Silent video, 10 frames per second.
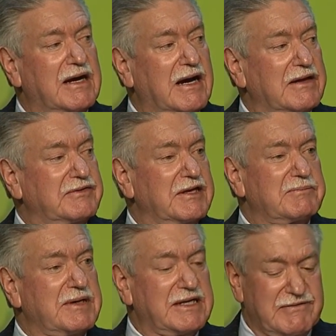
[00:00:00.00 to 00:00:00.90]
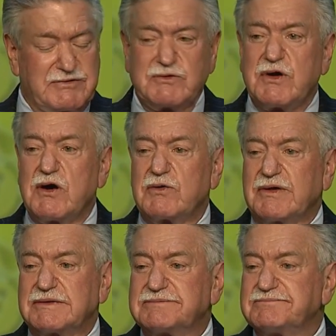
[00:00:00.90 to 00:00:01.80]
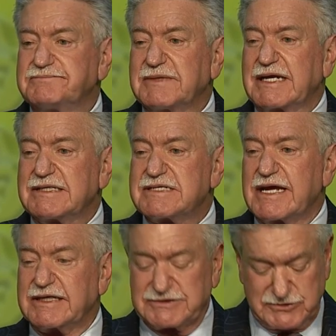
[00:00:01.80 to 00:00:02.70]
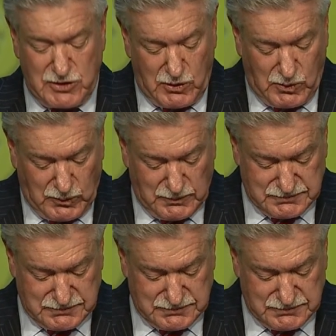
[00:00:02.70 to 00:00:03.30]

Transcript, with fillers: I think many of you know that it can take its toll